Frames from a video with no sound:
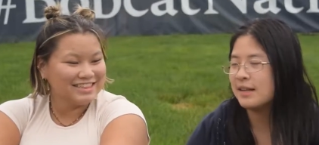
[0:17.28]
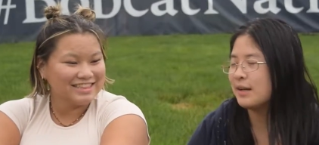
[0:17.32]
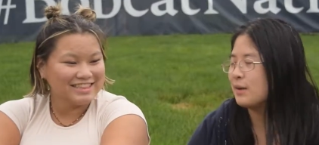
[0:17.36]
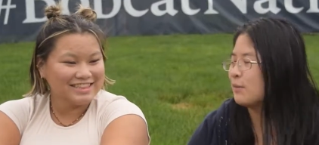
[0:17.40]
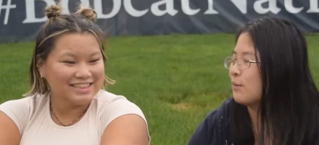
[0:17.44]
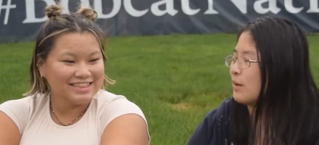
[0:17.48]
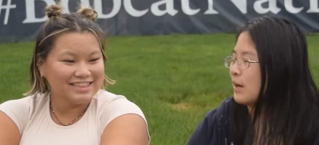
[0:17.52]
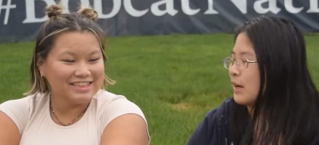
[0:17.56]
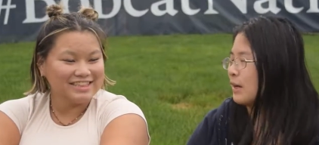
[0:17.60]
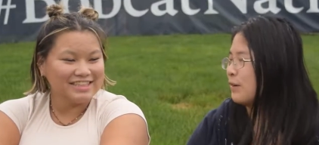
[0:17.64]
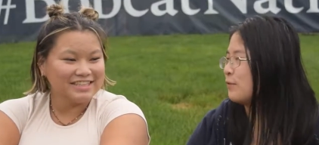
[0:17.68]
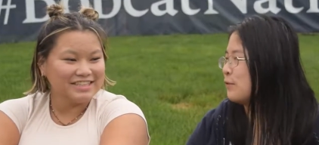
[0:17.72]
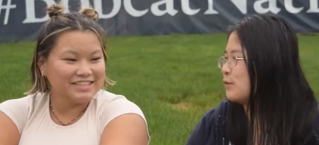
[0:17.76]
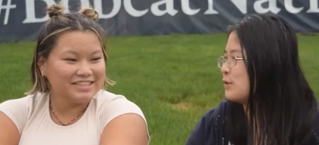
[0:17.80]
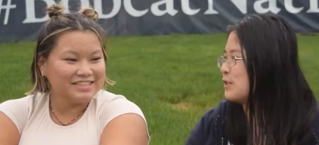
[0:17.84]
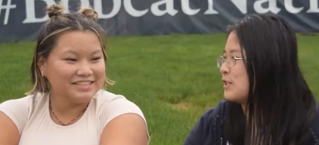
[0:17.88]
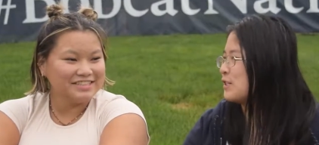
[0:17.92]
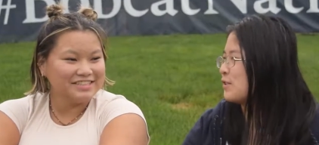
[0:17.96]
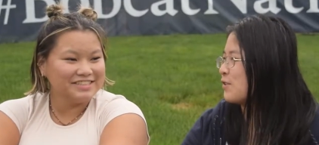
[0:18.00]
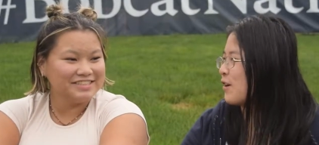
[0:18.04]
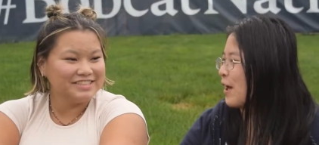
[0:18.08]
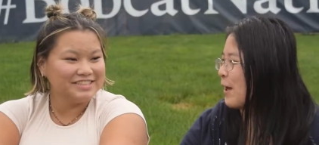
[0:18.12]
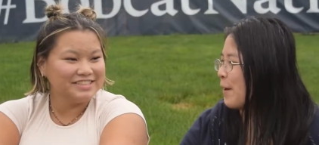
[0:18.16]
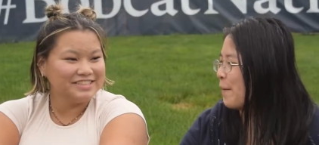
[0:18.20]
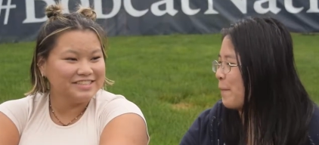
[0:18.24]
Speaker 1: Lane, what kind of food
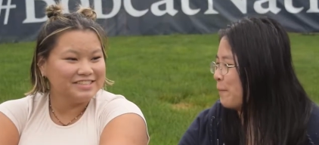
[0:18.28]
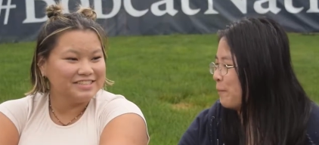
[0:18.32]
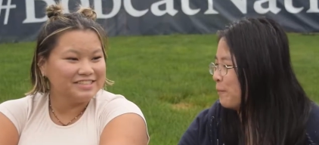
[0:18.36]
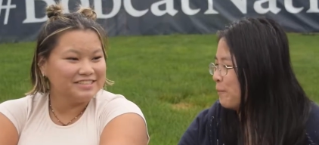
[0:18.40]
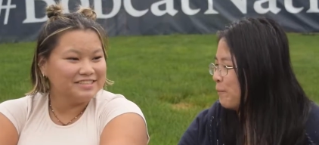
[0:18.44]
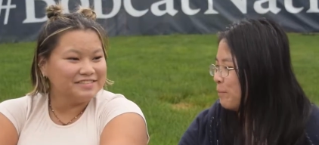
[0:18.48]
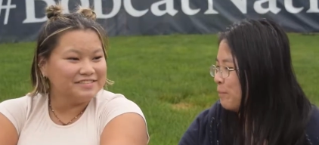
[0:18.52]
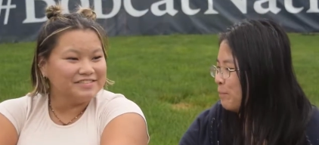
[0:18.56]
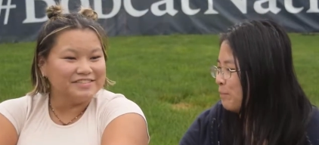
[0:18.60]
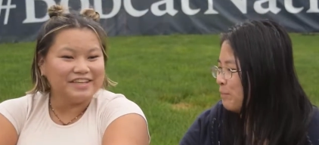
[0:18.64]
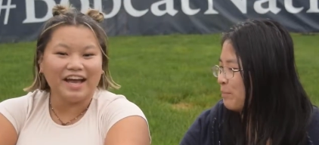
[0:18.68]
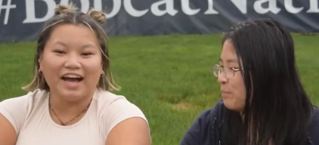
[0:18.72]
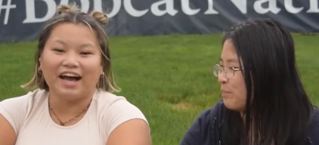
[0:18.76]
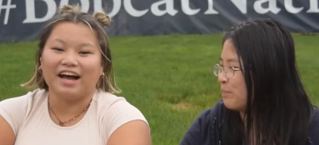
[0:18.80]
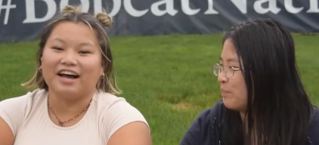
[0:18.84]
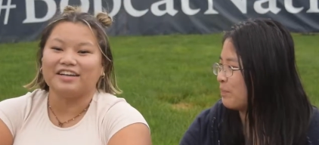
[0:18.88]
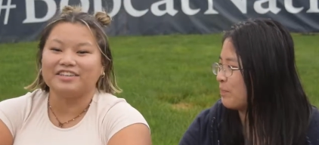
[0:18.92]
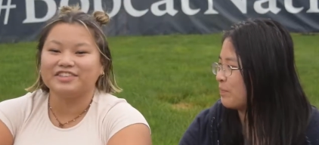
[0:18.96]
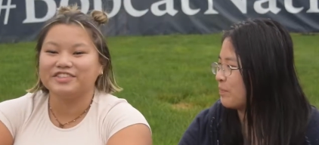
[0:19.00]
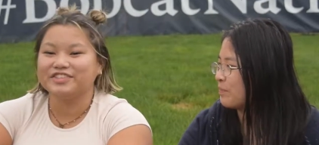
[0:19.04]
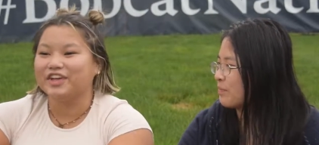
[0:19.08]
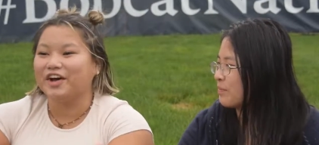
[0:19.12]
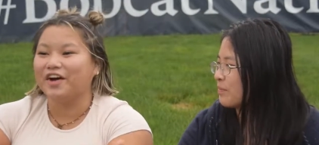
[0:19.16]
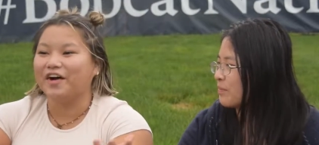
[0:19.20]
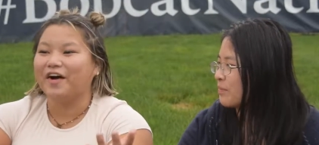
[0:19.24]
did you get?
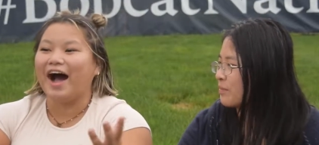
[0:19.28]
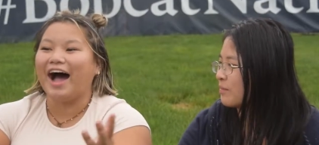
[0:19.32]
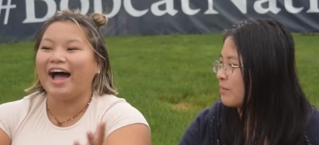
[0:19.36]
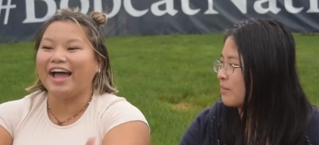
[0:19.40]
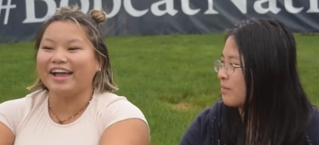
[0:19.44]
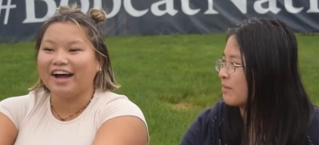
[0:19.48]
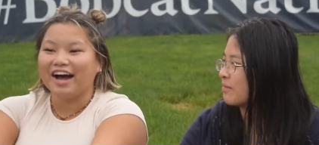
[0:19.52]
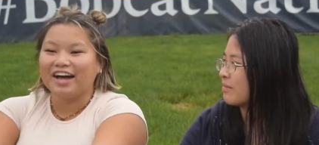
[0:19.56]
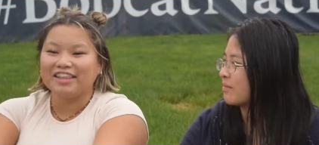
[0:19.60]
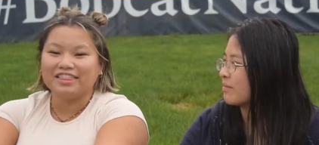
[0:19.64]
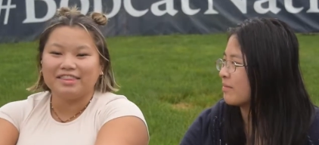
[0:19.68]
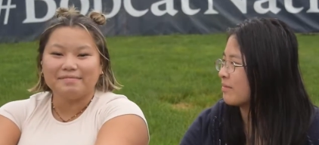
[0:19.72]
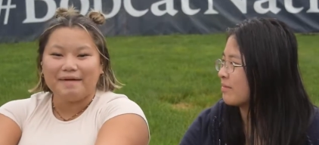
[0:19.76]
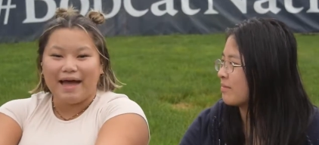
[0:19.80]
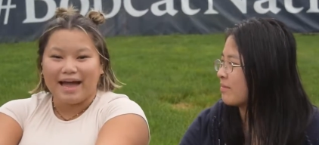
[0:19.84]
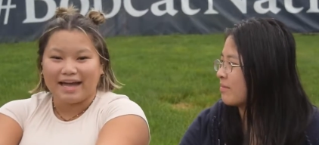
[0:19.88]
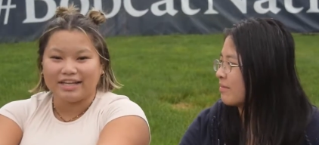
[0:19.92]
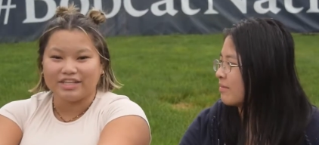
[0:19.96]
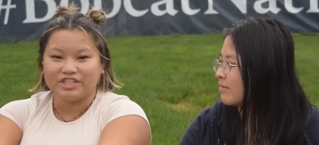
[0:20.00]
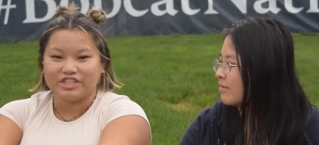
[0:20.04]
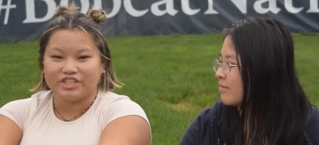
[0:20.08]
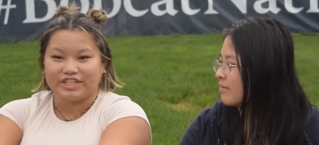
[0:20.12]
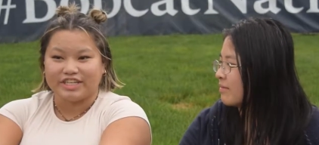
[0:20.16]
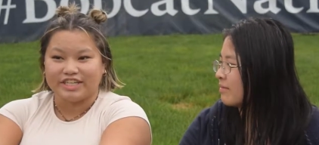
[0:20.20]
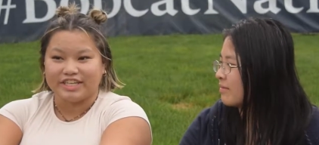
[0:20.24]
Speaker 2: Yeah, so I got the
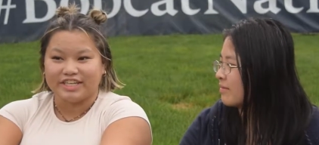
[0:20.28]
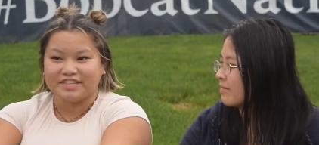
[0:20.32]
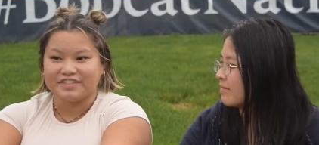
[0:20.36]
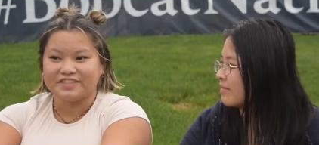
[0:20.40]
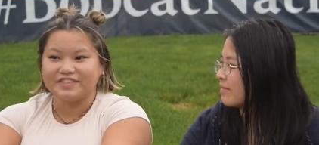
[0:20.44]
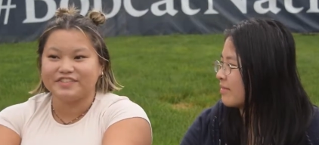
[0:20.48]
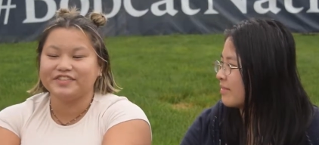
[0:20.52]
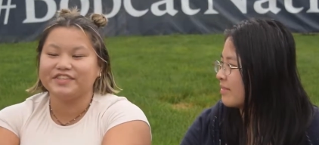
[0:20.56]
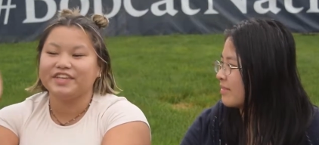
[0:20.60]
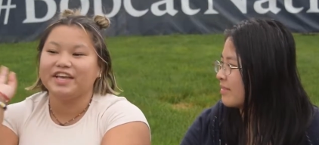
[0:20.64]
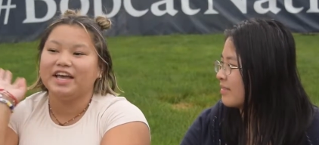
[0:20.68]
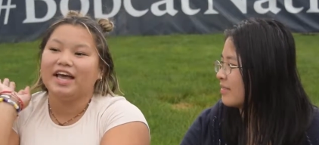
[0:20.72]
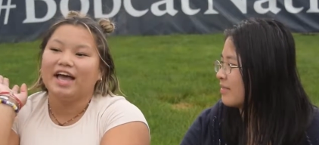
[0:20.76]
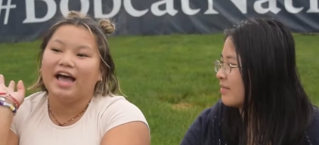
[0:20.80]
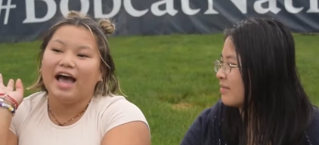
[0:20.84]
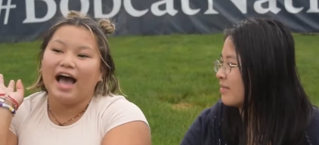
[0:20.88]
mac and cheese